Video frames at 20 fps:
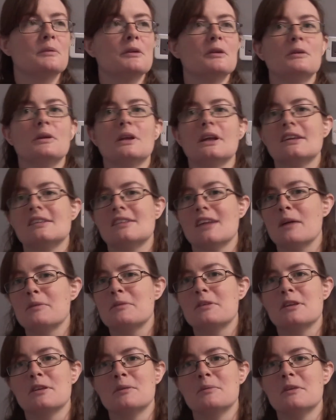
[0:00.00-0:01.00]
that will
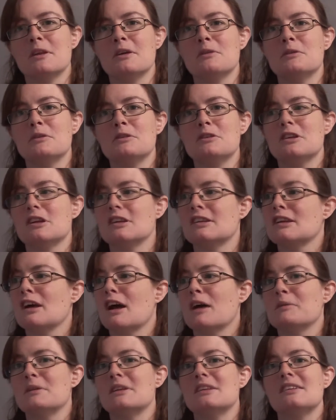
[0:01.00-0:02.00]
accept them, that will just
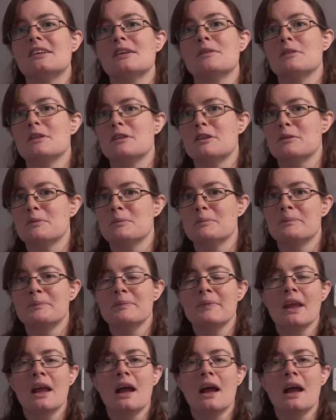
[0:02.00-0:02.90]
come and sit with them,